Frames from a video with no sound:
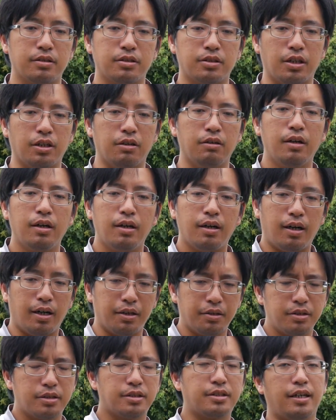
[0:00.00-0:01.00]
So
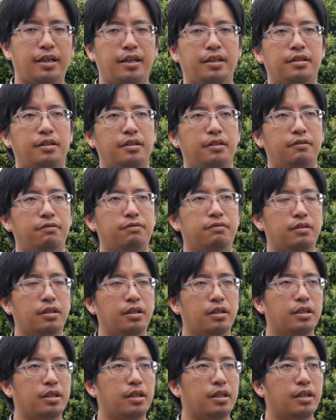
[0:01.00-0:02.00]
I understand if
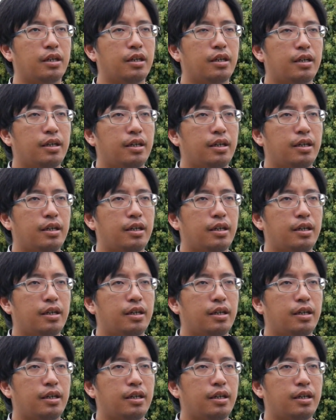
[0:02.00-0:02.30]
Lilly